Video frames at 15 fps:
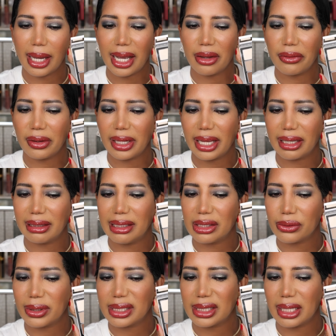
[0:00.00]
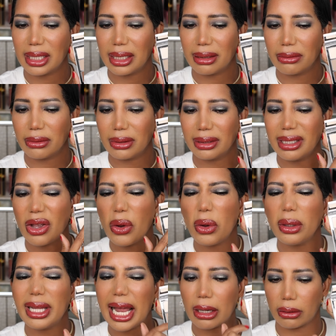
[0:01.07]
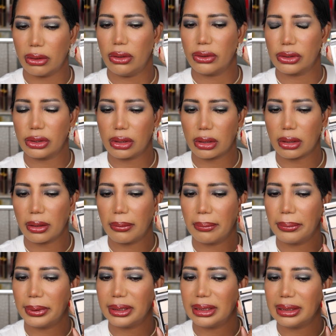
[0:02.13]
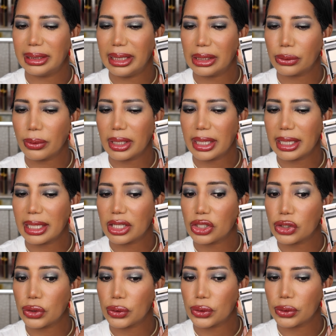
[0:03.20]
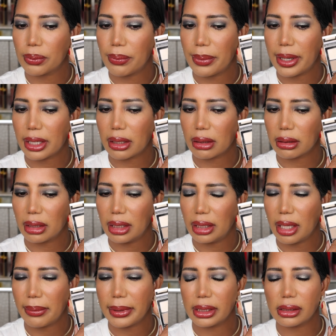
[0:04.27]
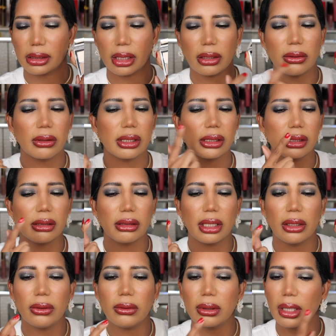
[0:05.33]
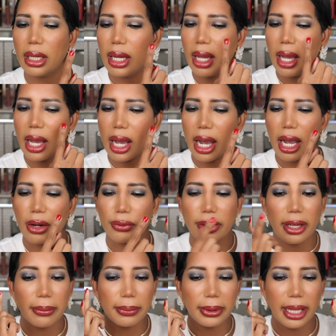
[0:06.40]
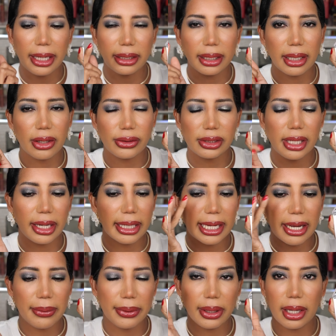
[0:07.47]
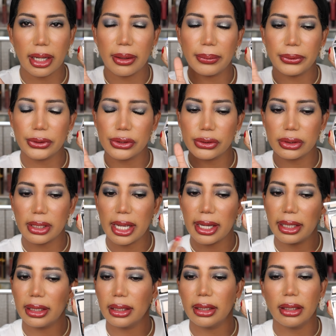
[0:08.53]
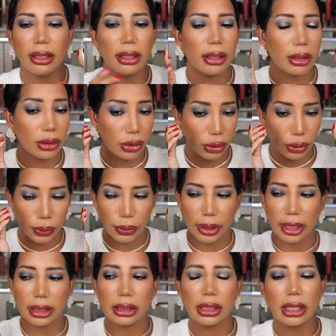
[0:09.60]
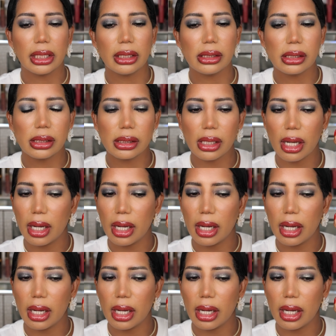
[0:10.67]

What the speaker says: I feel like this one is they all lackluster, but this one kind of shows better, if that makes sense. You can see in the look, I reapplied it outside camera a bunch of times to get this.